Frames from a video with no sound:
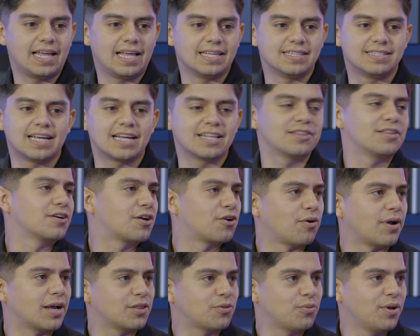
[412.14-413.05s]
Is that the
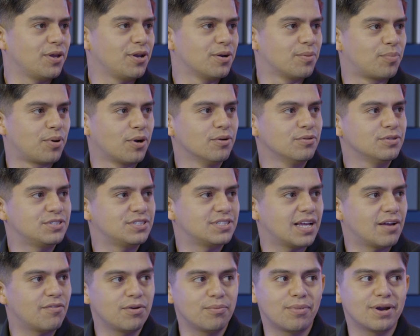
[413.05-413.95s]
correct way to
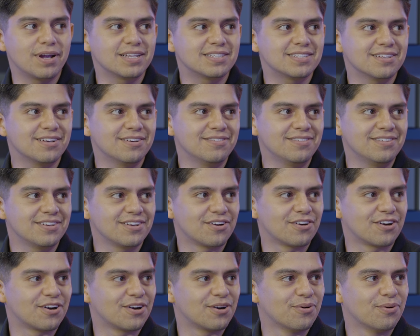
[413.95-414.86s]
approach every brake zone,
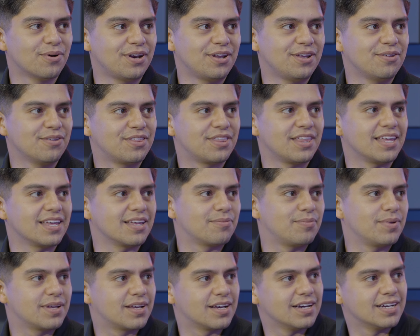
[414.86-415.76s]
or what do you
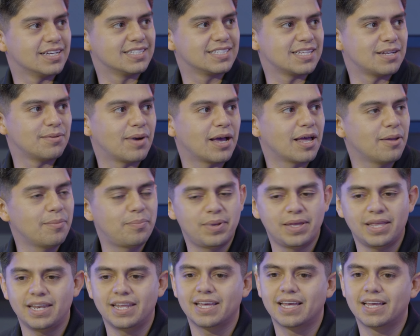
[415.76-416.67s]
think? Because in my
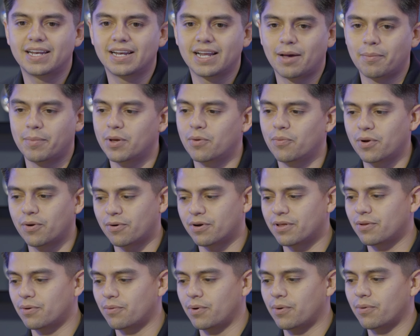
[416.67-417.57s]
opinion, I mean, we
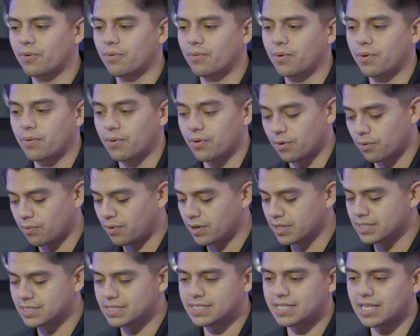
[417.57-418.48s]
were
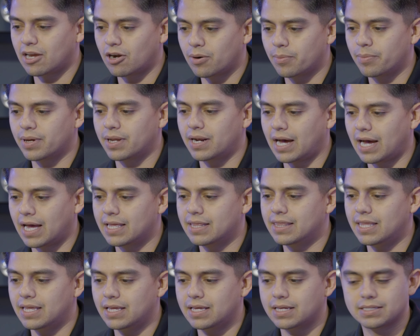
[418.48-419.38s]
once there, but I
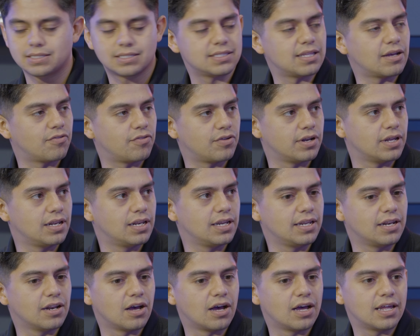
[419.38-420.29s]
think it's
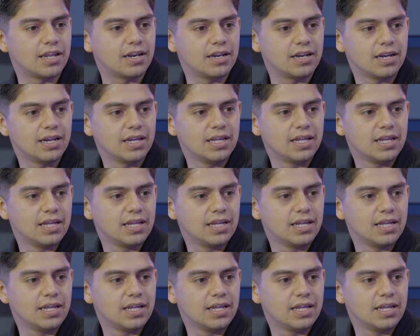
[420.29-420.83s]
definitely not